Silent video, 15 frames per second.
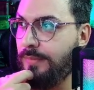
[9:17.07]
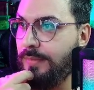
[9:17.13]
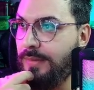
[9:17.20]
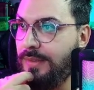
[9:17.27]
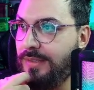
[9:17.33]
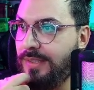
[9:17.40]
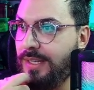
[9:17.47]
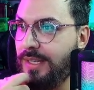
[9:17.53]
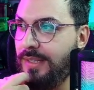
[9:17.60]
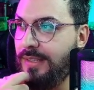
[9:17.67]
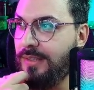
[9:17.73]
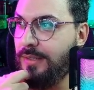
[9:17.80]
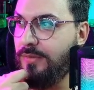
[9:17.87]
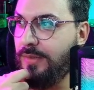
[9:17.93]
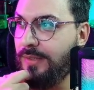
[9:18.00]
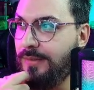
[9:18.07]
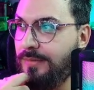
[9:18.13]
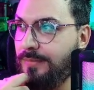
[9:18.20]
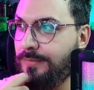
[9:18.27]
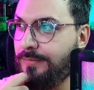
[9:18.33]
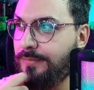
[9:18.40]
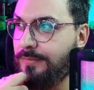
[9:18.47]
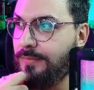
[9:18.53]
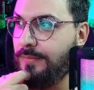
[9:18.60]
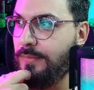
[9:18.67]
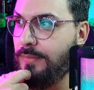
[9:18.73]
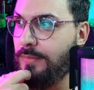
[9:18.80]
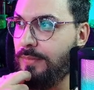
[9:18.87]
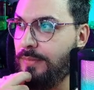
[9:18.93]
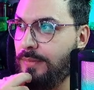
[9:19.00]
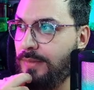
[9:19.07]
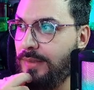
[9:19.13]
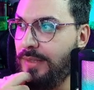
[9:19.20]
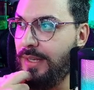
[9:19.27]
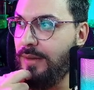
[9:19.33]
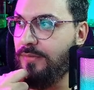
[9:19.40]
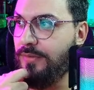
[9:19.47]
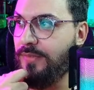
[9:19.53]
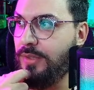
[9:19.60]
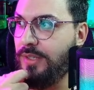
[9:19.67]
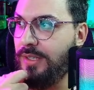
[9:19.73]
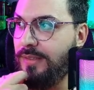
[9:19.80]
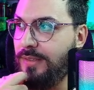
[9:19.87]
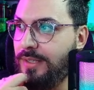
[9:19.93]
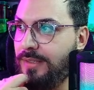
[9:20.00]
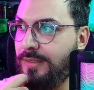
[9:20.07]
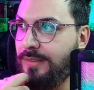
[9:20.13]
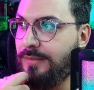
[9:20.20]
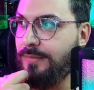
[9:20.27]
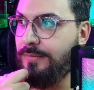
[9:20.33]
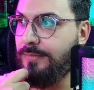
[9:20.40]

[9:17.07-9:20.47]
This guy here, right? The ALF client ID.